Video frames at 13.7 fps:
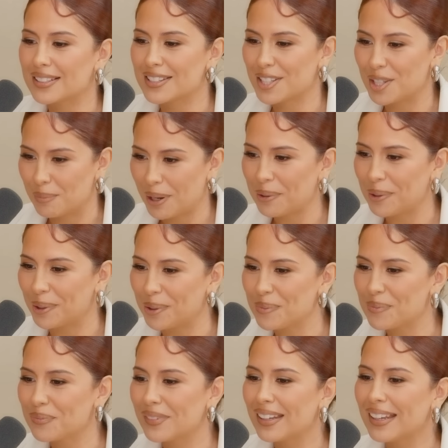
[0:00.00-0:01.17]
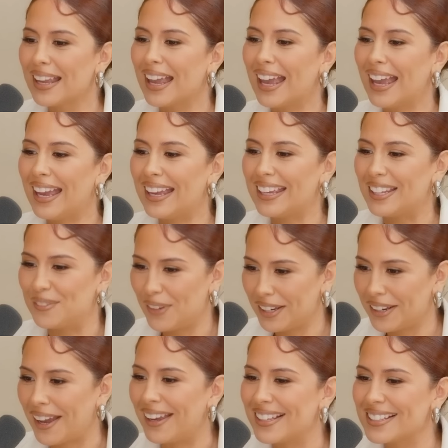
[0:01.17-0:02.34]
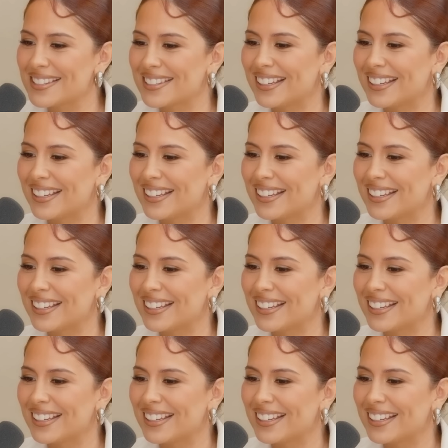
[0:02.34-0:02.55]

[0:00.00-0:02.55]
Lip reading: to my room in Van Nuys.